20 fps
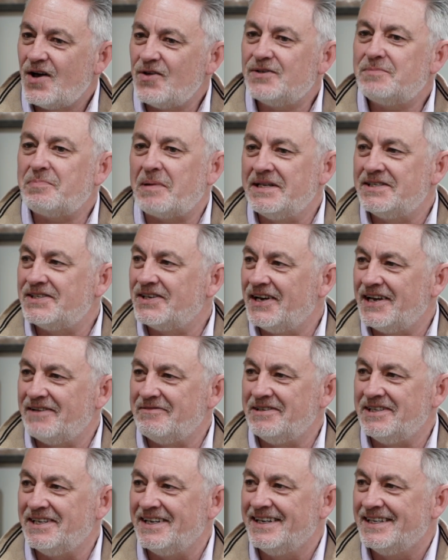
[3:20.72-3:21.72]
Oh, there's plenty I
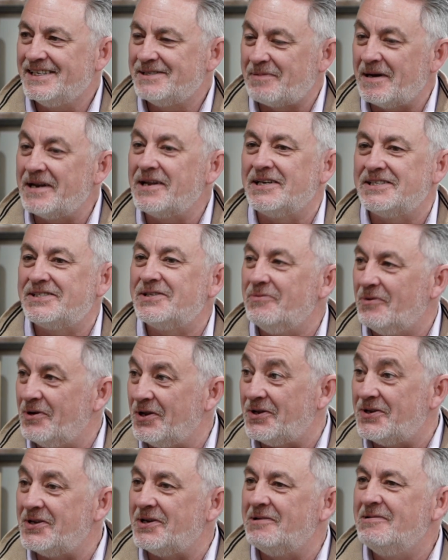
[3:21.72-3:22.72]
haven't done. There's plenty I still
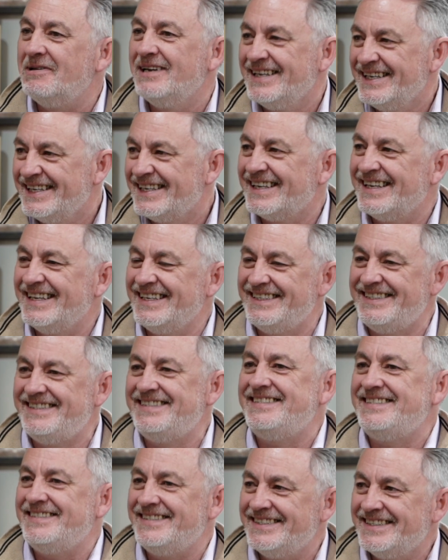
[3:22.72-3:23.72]
want to do. Yeah, well,
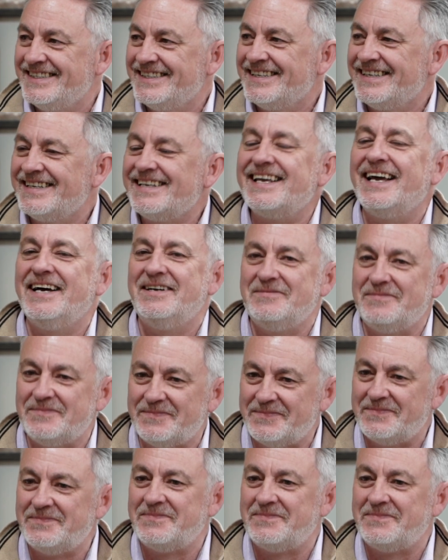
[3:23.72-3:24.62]
we'll get onto that yeah. in a minute.